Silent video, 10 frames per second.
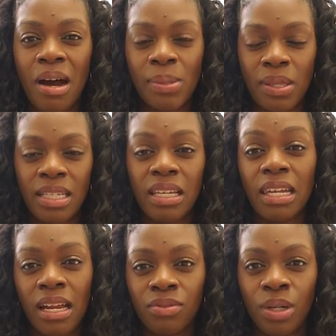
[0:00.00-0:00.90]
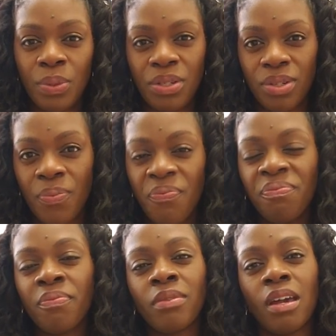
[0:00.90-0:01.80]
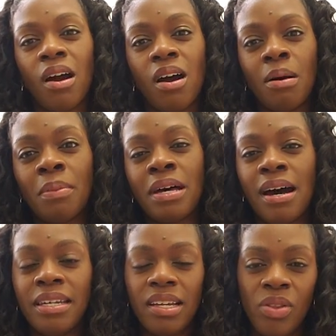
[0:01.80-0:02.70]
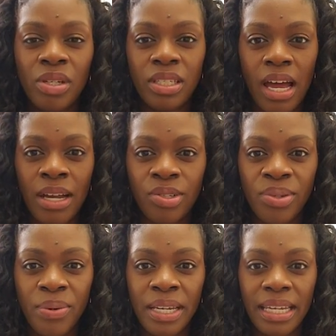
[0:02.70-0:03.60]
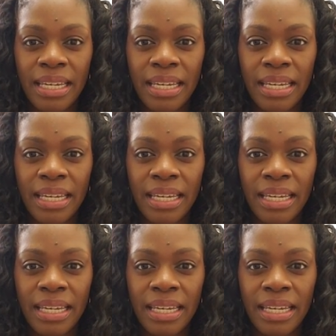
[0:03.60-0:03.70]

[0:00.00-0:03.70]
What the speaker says: So that's a lot of what we do. Another side to it